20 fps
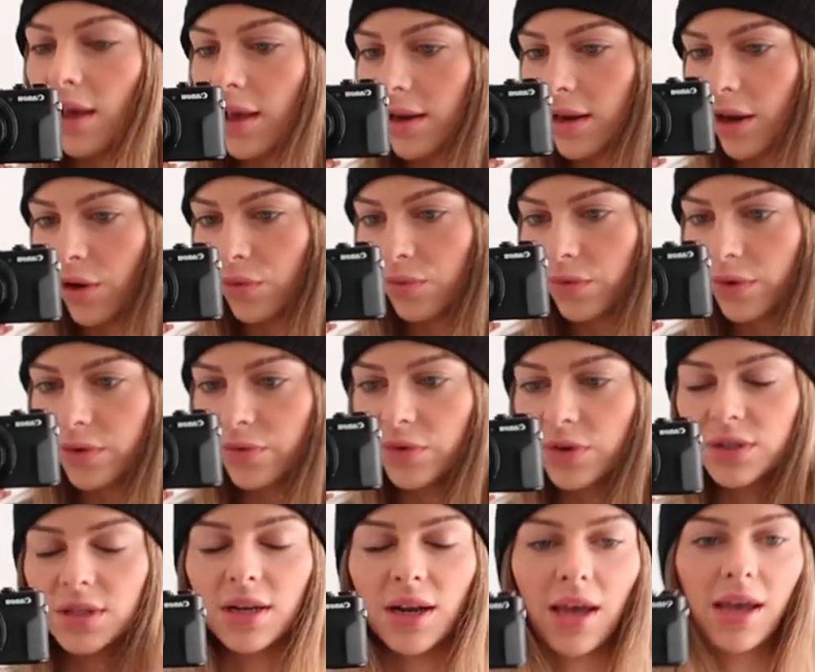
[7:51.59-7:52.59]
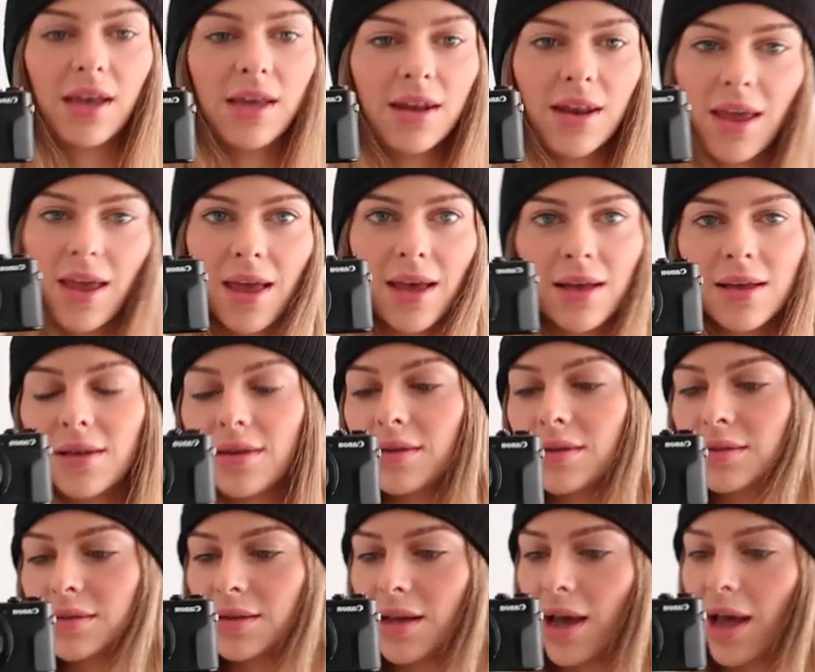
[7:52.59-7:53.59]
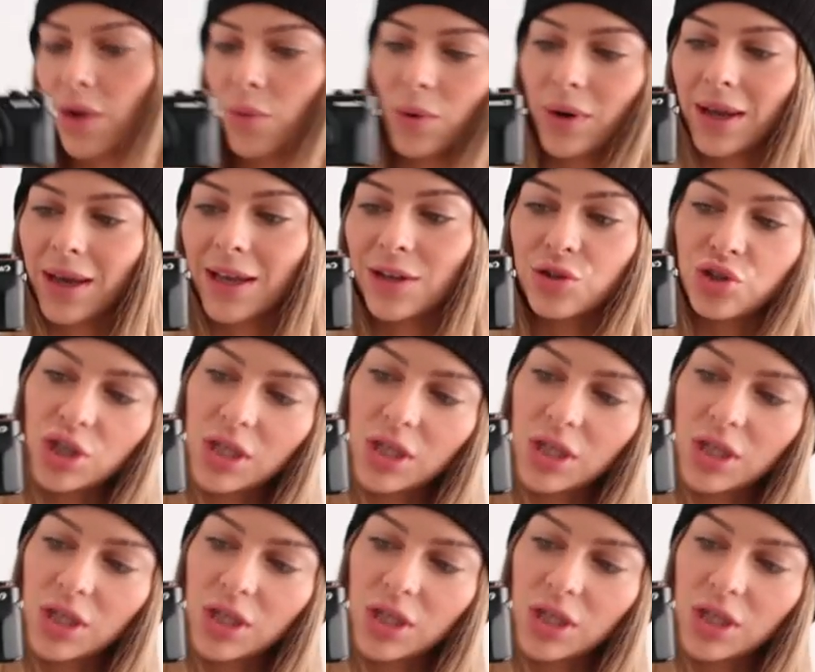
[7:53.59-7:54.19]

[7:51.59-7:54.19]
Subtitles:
an outfit for tonight and I want to get